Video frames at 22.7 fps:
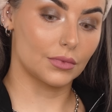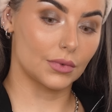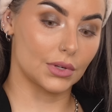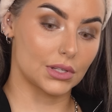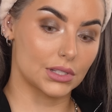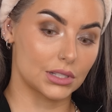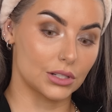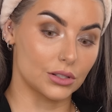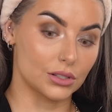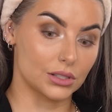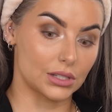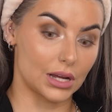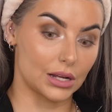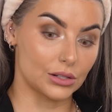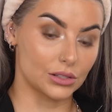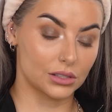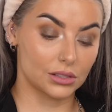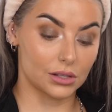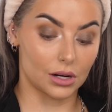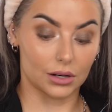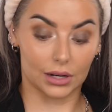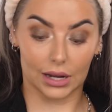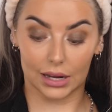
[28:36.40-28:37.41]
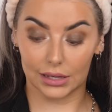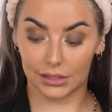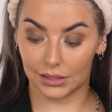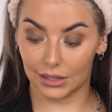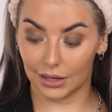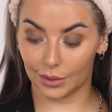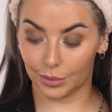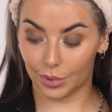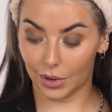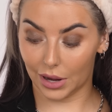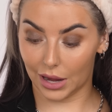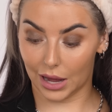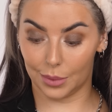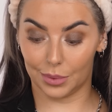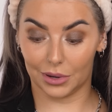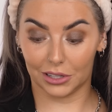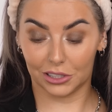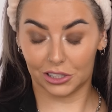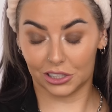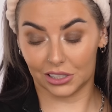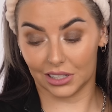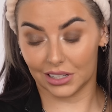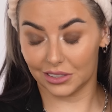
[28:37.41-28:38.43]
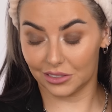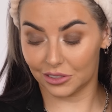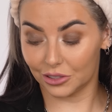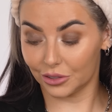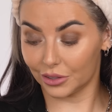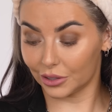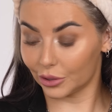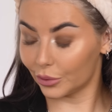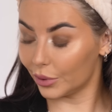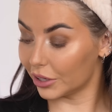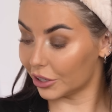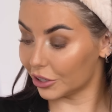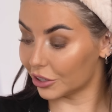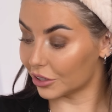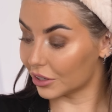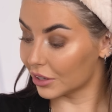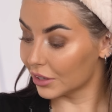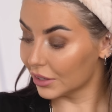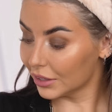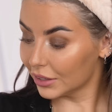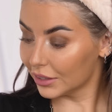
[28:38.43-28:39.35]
That still sounds sarcastic, but I am actually doing quite good.